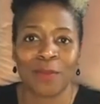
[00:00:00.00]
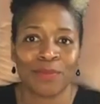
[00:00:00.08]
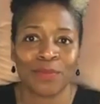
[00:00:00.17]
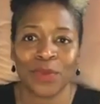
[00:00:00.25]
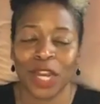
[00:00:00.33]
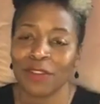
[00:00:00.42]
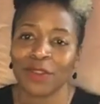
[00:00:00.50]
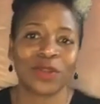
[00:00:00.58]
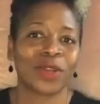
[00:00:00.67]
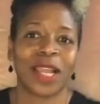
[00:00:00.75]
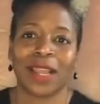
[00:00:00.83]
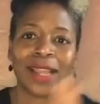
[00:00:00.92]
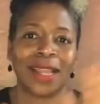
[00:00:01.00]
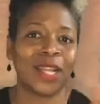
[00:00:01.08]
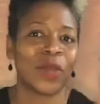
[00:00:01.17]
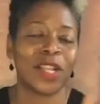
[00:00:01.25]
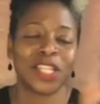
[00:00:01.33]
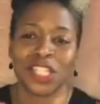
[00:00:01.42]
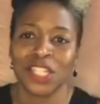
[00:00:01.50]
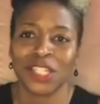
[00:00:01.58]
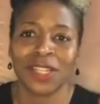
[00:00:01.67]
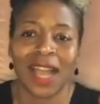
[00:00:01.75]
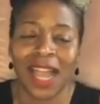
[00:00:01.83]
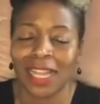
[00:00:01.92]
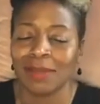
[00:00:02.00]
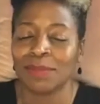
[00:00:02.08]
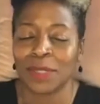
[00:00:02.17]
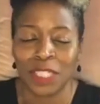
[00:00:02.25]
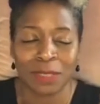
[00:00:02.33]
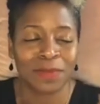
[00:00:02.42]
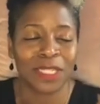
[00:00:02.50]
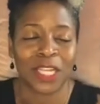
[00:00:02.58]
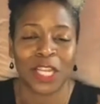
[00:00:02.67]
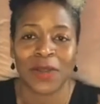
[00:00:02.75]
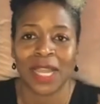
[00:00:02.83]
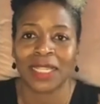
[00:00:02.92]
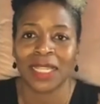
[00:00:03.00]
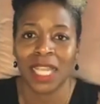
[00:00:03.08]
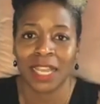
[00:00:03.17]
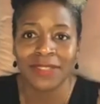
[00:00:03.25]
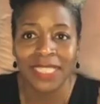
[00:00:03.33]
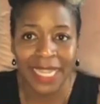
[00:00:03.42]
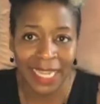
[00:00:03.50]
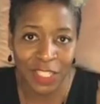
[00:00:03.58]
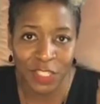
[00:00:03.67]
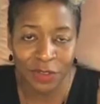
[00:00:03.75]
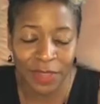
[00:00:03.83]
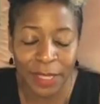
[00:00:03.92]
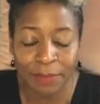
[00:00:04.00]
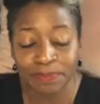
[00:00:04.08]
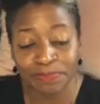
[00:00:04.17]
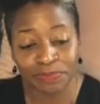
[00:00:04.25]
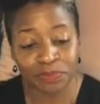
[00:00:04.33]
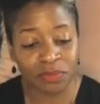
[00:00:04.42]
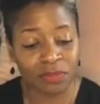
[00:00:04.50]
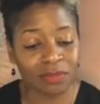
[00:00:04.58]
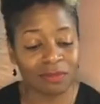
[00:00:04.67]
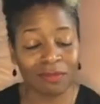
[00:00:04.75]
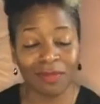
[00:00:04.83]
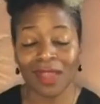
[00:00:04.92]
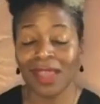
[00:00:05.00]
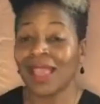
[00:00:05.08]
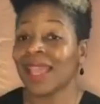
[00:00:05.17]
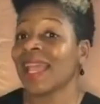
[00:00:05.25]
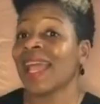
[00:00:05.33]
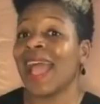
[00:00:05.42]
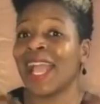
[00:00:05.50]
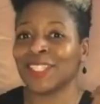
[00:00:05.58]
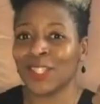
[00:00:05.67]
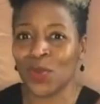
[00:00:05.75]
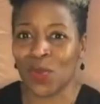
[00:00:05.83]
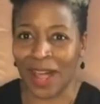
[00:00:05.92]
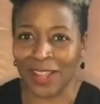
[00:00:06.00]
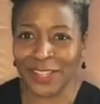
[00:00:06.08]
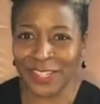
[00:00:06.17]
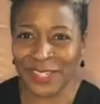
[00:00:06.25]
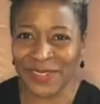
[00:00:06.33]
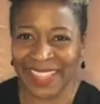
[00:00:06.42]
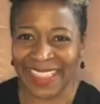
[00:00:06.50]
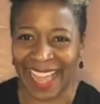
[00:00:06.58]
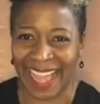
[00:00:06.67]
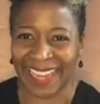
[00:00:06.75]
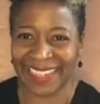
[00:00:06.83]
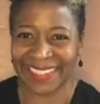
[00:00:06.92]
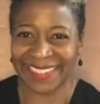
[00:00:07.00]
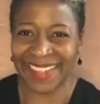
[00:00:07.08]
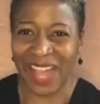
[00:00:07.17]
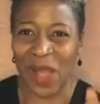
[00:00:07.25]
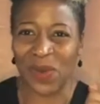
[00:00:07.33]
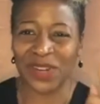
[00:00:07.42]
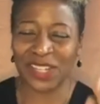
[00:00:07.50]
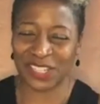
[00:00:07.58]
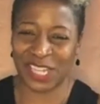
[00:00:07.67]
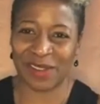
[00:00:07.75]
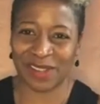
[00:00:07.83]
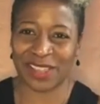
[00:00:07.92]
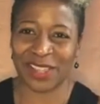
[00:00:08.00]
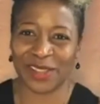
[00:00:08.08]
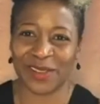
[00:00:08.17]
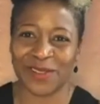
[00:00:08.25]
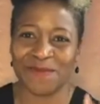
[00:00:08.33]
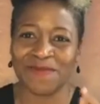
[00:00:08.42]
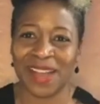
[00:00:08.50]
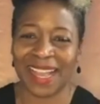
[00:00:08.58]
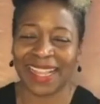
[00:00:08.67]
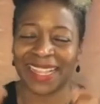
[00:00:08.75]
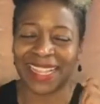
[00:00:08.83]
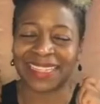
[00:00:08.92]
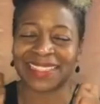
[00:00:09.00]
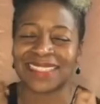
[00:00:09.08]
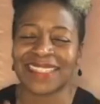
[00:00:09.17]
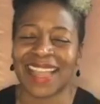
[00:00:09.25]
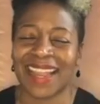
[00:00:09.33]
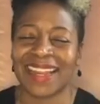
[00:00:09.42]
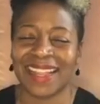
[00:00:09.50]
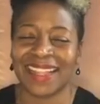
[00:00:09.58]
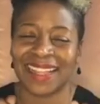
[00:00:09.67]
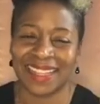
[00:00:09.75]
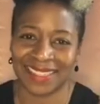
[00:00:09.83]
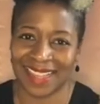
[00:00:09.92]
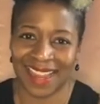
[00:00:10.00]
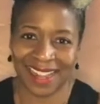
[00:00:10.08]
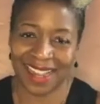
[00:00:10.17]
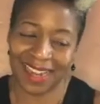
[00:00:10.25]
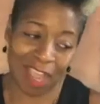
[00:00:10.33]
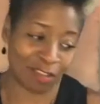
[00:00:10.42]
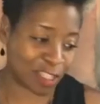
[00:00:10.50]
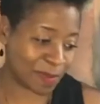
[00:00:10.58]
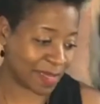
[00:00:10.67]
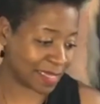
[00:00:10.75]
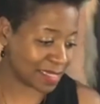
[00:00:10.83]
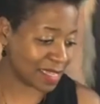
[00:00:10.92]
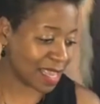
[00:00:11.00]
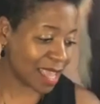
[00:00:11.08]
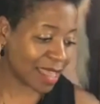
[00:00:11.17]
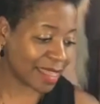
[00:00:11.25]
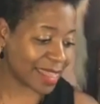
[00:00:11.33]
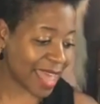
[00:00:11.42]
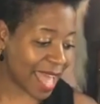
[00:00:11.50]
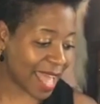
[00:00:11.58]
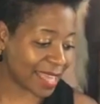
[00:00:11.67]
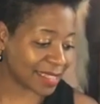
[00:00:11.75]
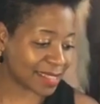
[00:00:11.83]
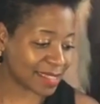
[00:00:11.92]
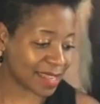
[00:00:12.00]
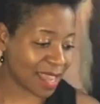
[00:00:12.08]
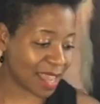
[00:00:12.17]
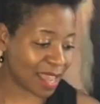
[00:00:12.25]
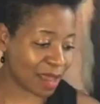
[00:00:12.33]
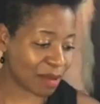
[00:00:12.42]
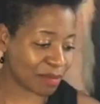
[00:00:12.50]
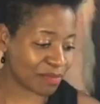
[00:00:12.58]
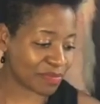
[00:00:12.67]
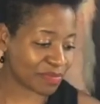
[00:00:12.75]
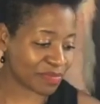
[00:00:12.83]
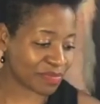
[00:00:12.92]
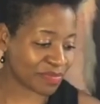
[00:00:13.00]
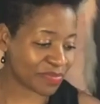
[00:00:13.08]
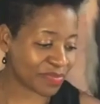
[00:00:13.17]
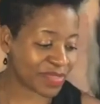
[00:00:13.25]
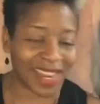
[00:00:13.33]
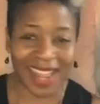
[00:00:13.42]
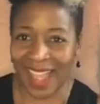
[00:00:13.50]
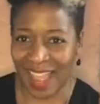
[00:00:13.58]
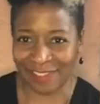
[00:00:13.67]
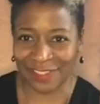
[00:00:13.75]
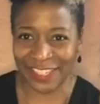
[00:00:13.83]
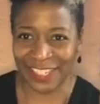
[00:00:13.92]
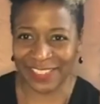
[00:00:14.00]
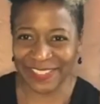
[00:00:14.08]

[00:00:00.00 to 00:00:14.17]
whatever, any questions you got, put them below. I'd love to answer them. And so while you're doing that, I want to share with you my exciting announcement that I have for you.